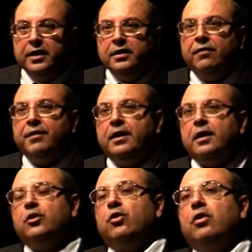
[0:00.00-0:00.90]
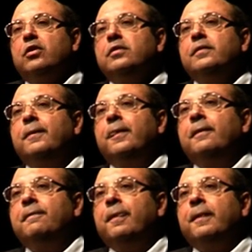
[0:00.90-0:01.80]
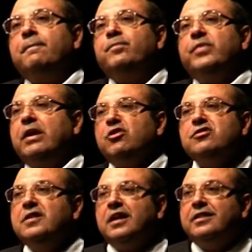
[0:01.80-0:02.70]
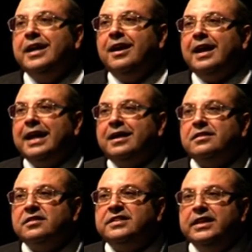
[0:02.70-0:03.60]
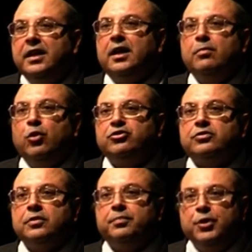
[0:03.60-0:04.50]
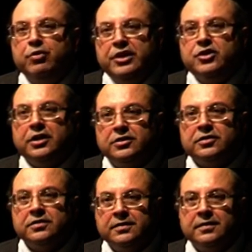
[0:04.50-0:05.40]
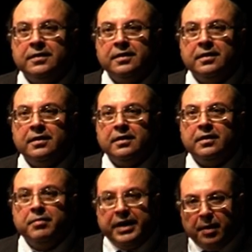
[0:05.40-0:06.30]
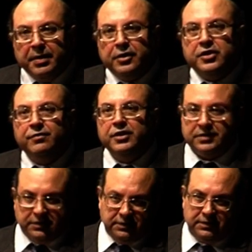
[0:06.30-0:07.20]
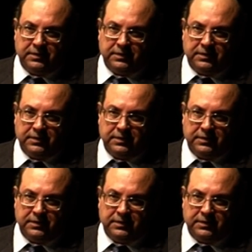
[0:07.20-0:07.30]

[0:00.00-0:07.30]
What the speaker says: in the federal court, there was nothing like the senior-most puisne judge becoming Chief Justice.